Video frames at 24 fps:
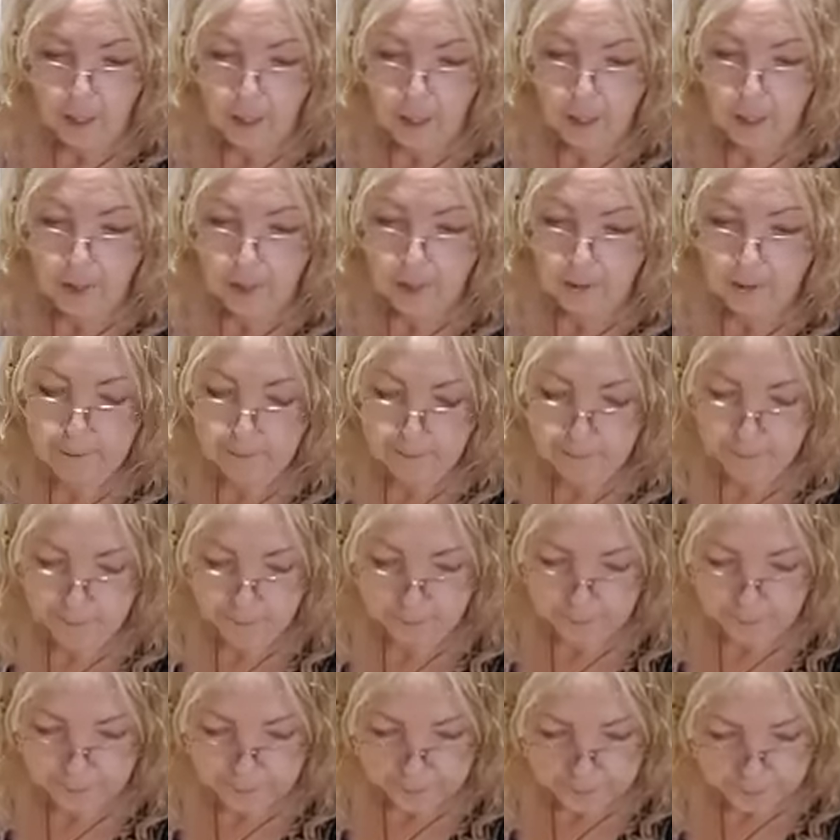
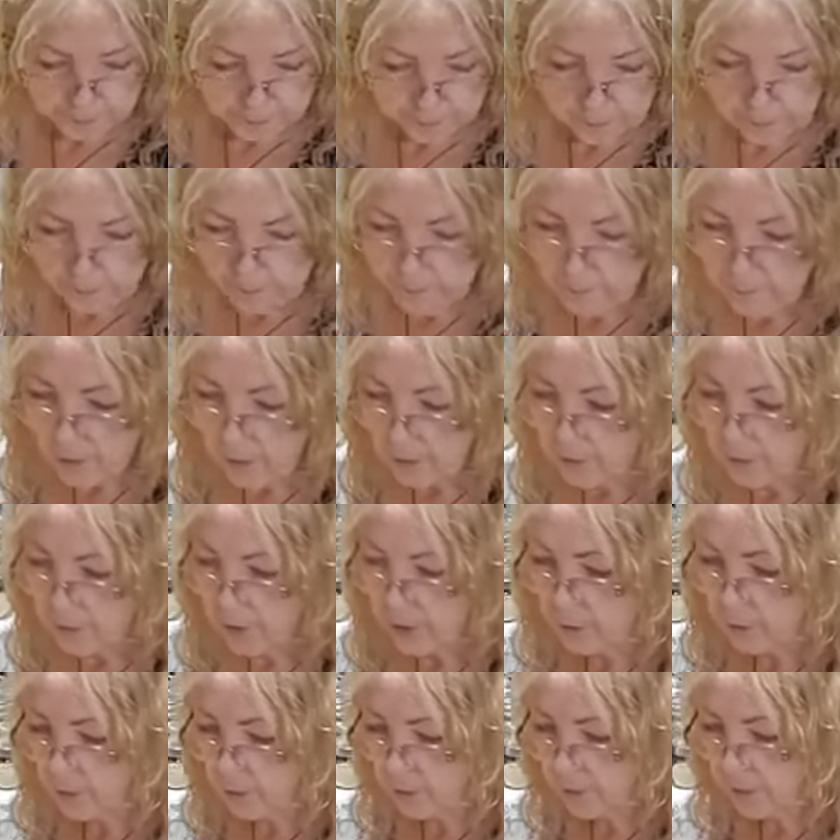The
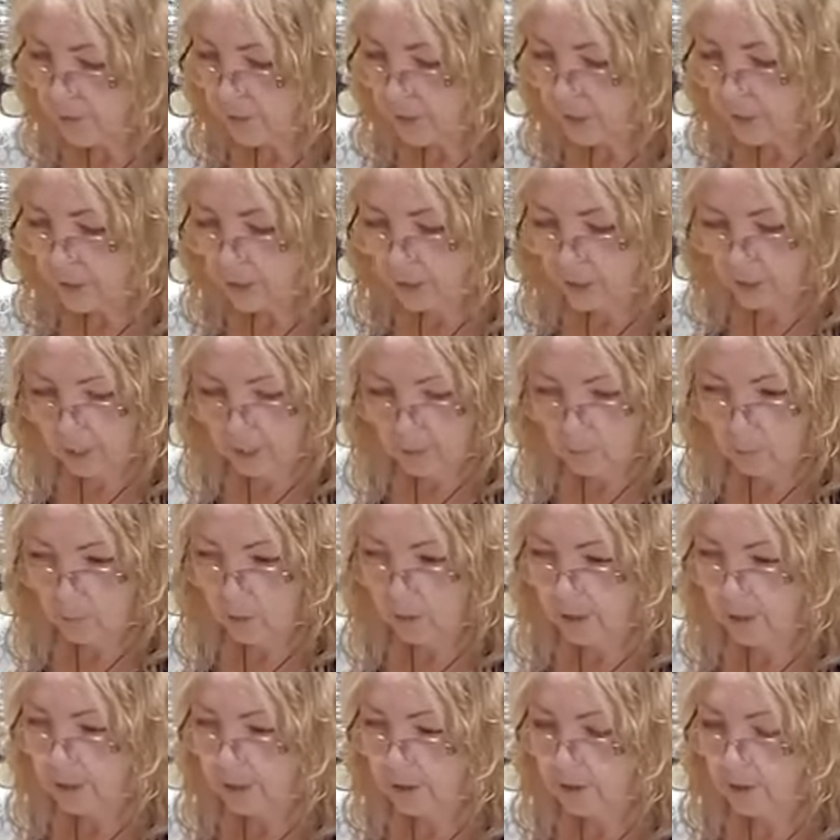other thing I
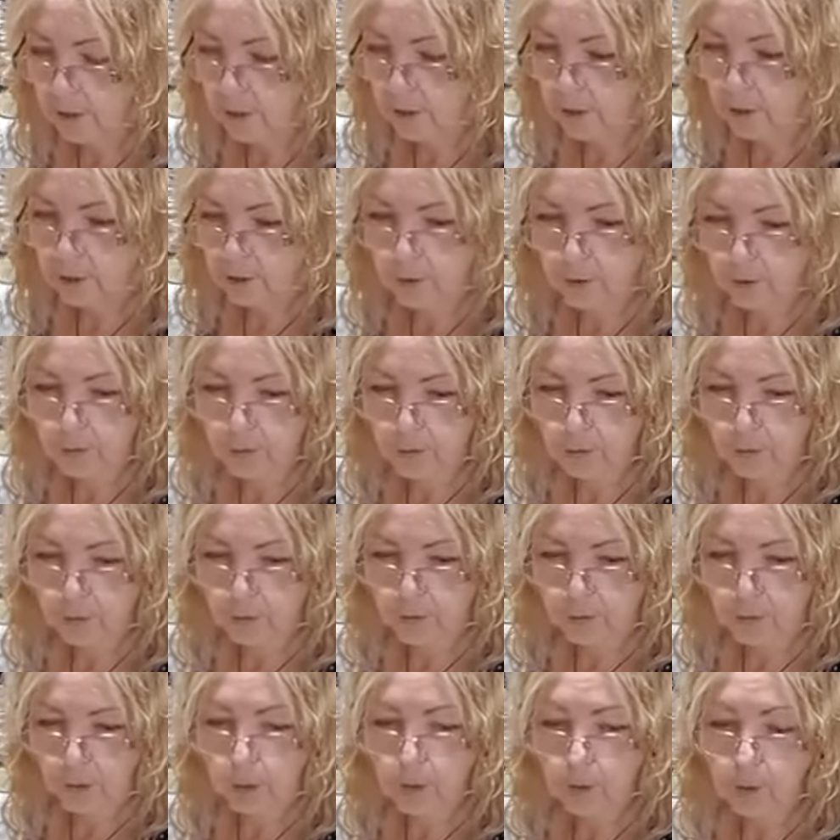wanted
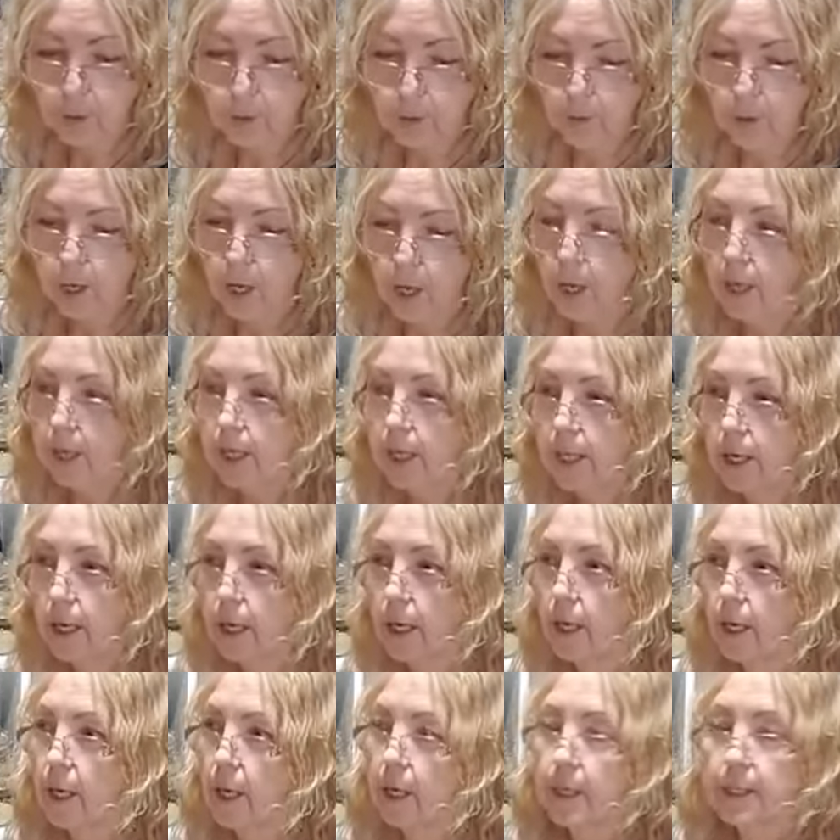to, oh
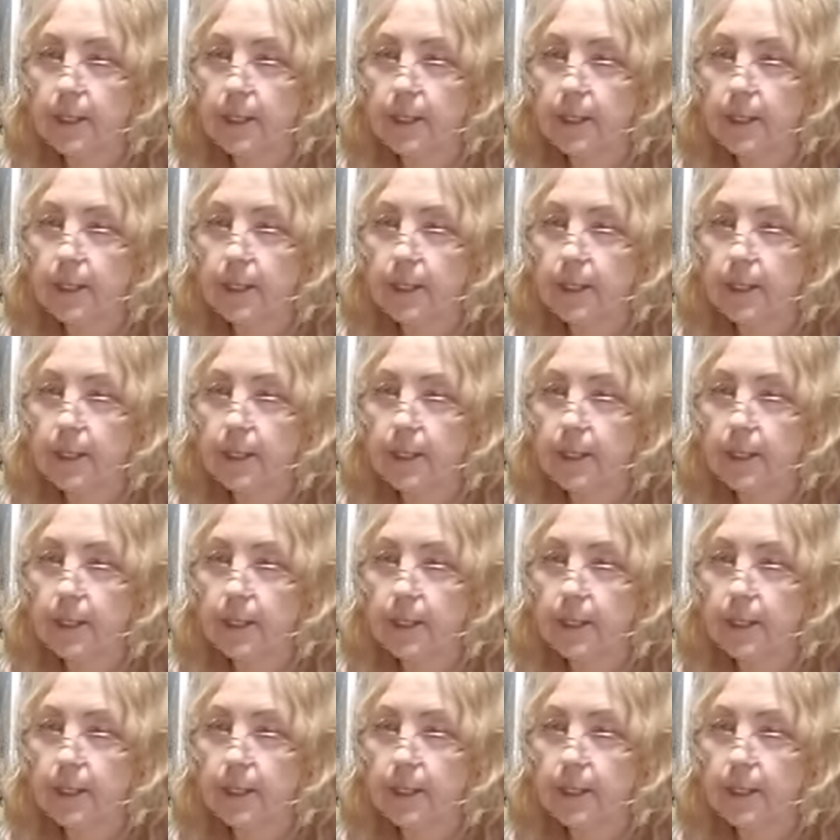yeah,